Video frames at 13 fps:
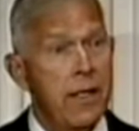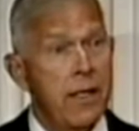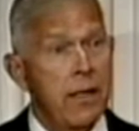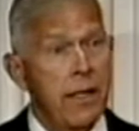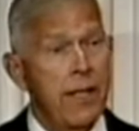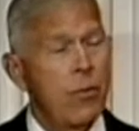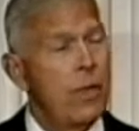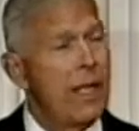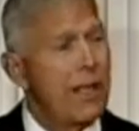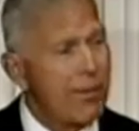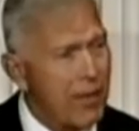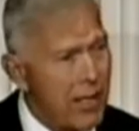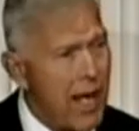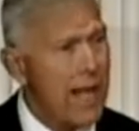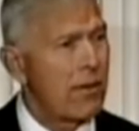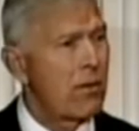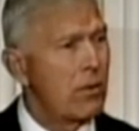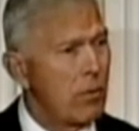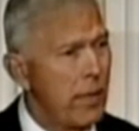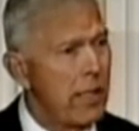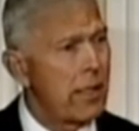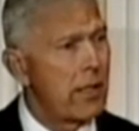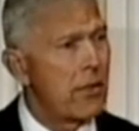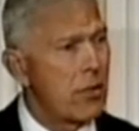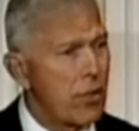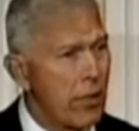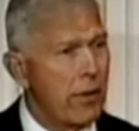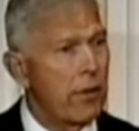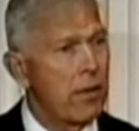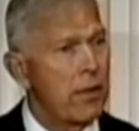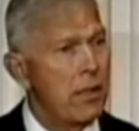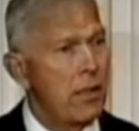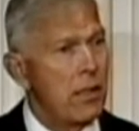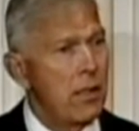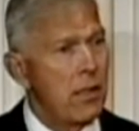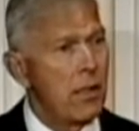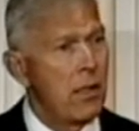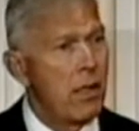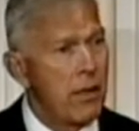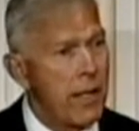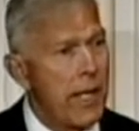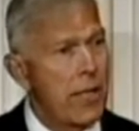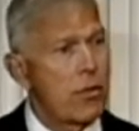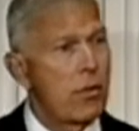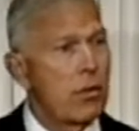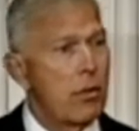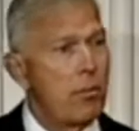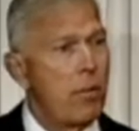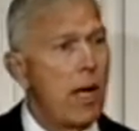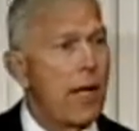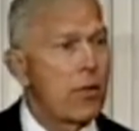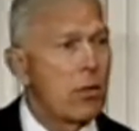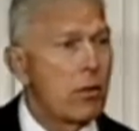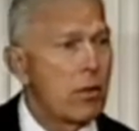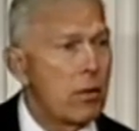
that we have got to reconsider our national posture